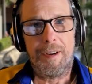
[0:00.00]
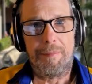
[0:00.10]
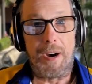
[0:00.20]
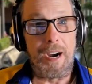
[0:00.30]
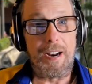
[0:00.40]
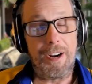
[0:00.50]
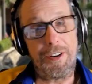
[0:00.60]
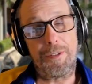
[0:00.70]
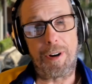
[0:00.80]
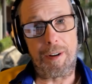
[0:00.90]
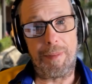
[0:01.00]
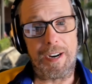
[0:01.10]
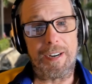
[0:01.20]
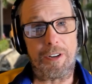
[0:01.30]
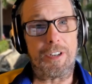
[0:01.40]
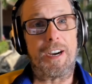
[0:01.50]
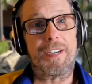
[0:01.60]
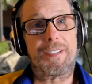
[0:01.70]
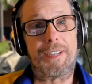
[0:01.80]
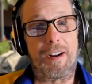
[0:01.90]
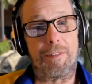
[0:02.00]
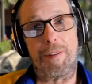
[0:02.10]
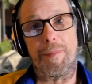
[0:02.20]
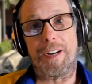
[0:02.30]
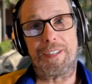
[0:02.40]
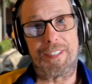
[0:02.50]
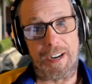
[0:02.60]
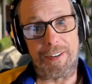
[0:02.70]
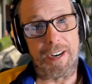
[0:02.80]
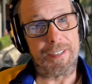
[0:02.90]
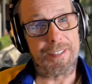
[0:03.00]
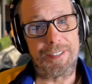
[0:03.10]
but I do want to make it look nice and I want to make it sound nice.